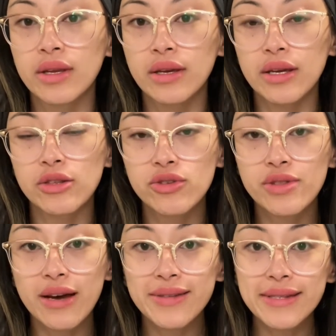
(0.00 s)
In
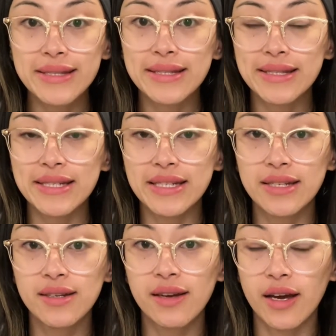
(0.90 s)

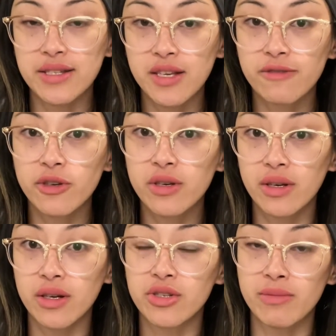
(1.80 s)
2016, I suffered
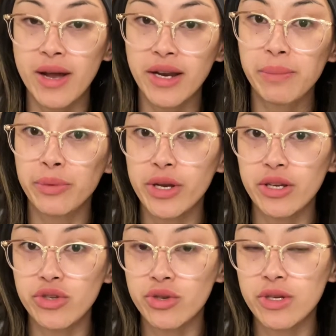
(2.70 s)
a traumatic brain
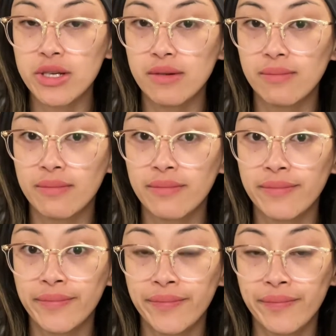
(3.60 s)
injury.
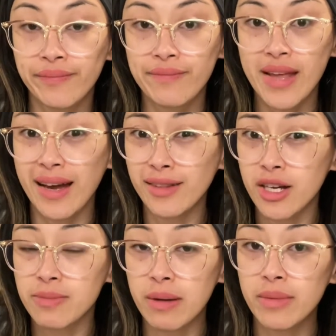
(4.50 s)
I
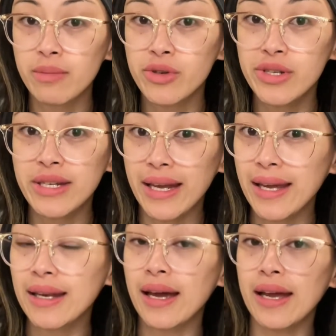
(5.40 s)
lost my memory
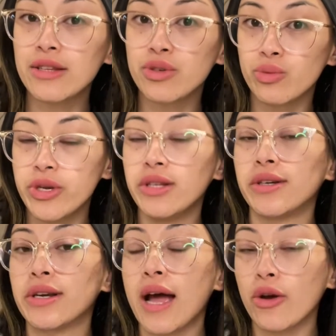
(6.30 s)
and I had to
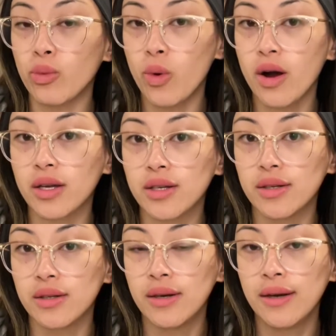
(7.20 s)
relearn how to walk.
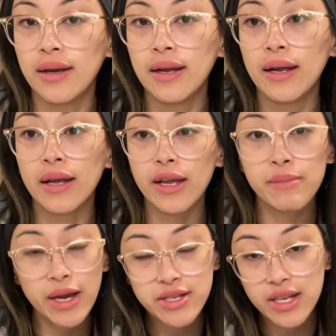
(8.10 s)

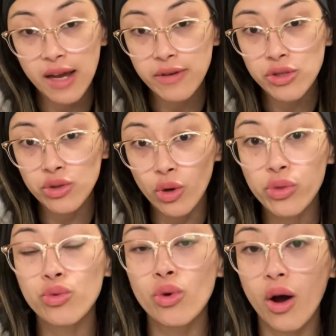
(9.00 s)
Imagine having to go
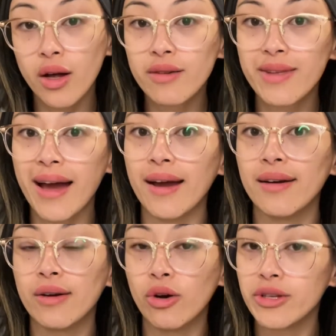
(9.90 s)
through all of that
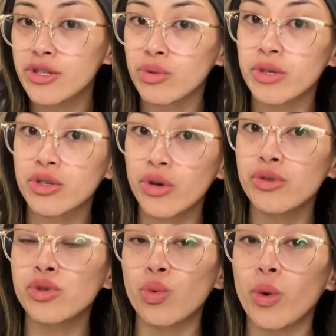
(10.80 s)
only to return
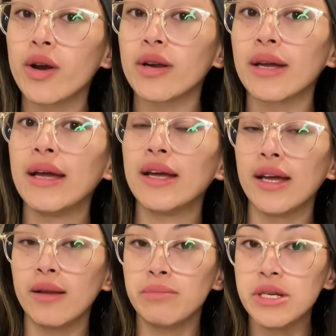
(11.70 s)
to work
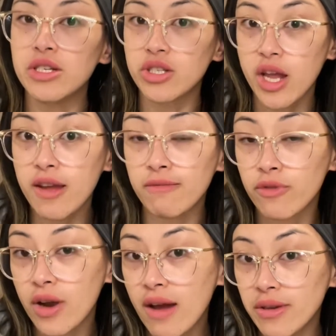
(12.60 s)
and be shamed
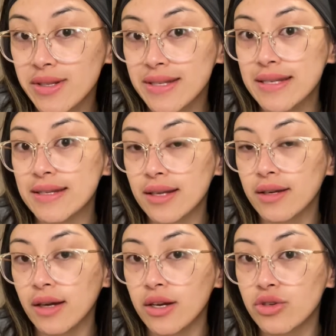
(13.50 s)
for having to see a
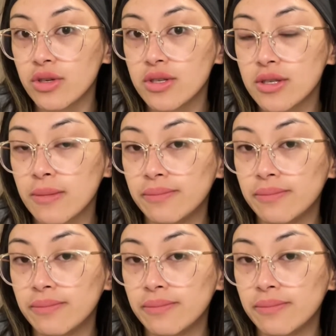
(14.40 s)
psychiatrist.